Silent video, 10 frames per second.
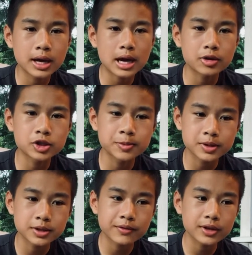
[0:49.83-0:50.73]
how it's
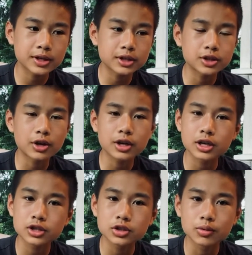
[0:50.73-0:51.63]
specifically
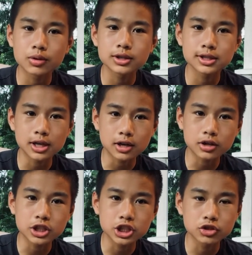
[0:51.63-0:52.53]
targeted towards
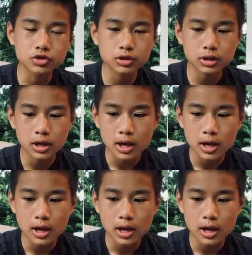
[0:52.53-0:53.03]
younger children,